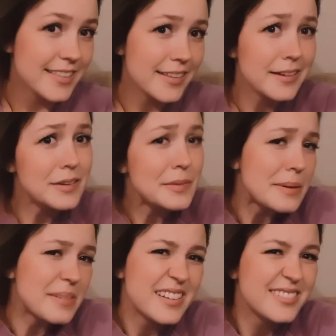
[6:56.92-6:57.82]
like, oh, maybe
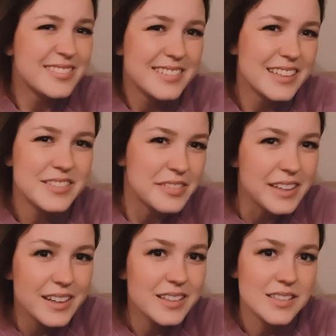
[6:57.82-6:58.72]
I don't need to read
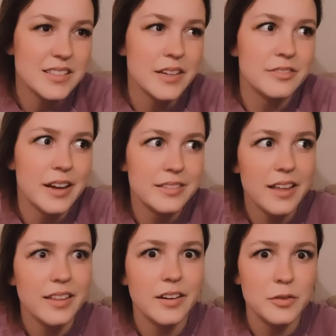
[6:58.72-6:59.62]
it since I read that
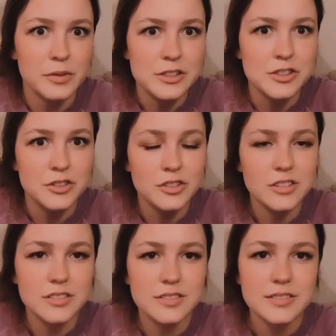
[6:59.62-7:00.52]
like
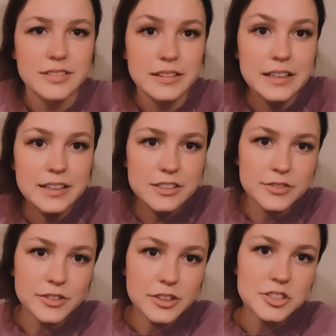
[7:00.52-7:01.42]
original leaked
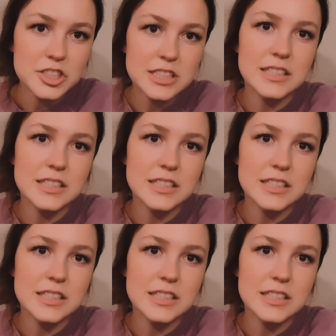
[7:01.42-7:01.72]
version.